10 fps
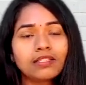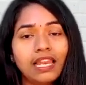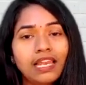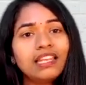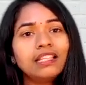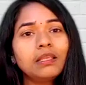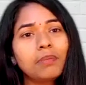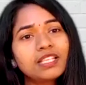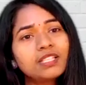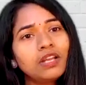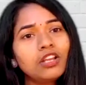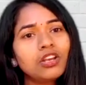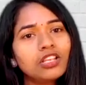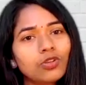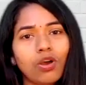Selecting the best
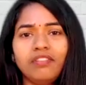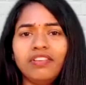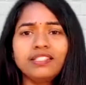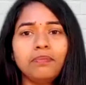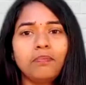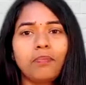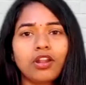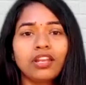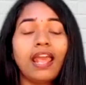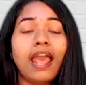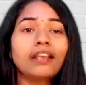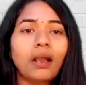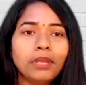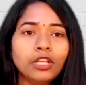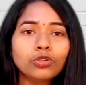mentor is always important. And
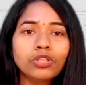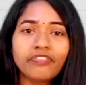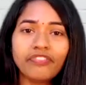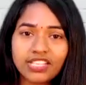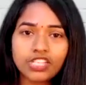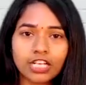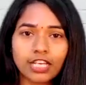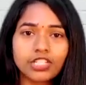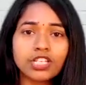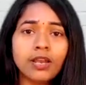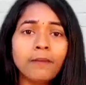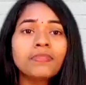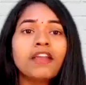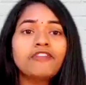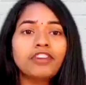coming to the fee structure,
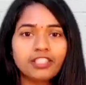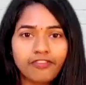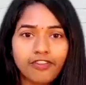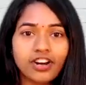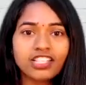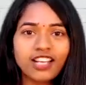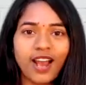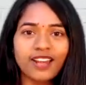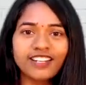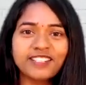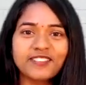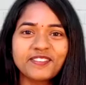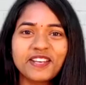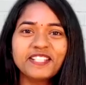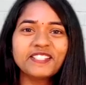for the first 100
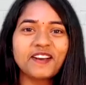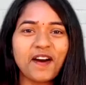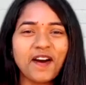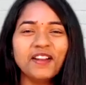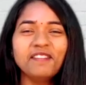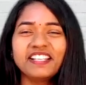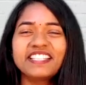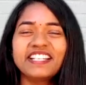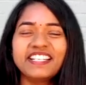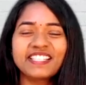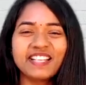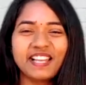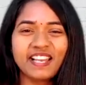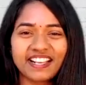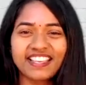students, always it is a
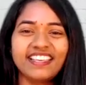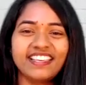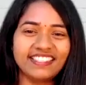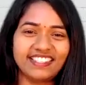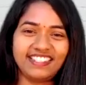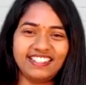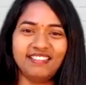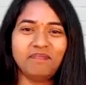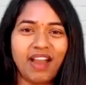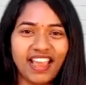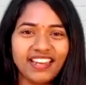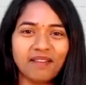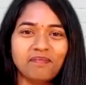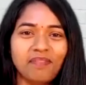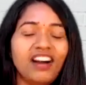luckiest my
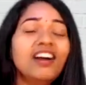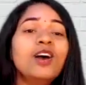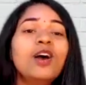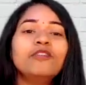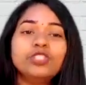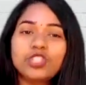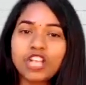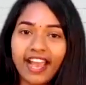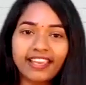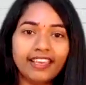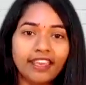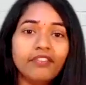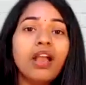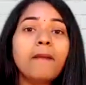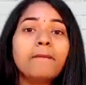number which I
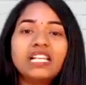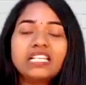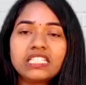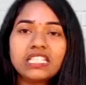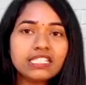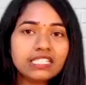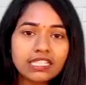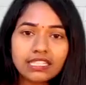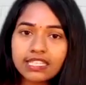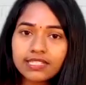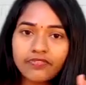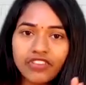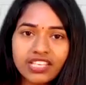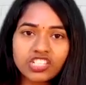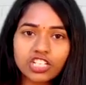give. But this
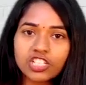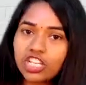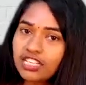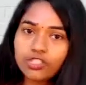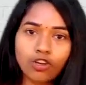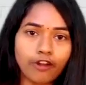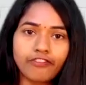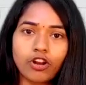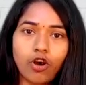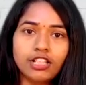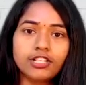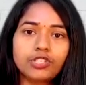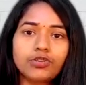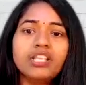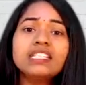fee structure is not for all the
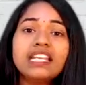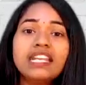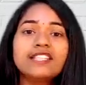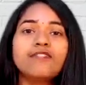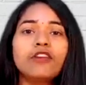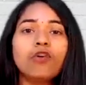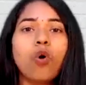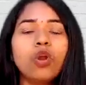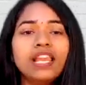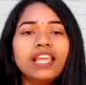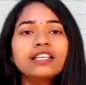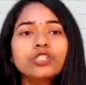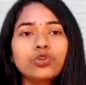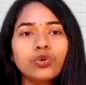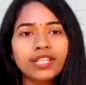students. It is for only the
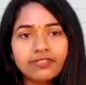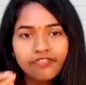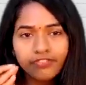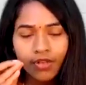students